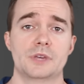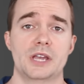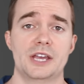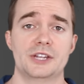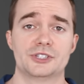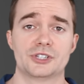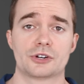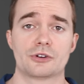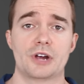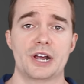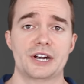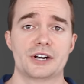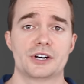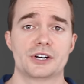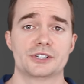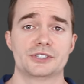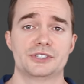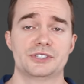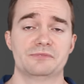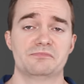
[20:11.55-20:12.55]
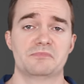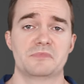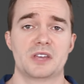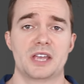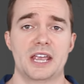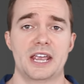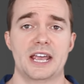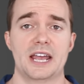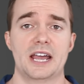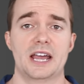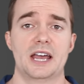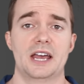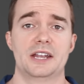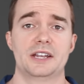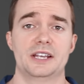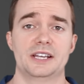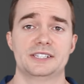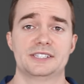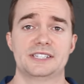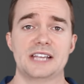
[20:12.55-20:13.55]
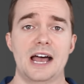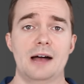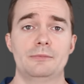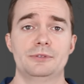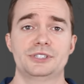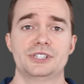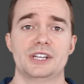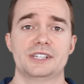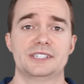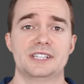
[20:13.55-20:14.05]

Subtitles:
integrators, and establish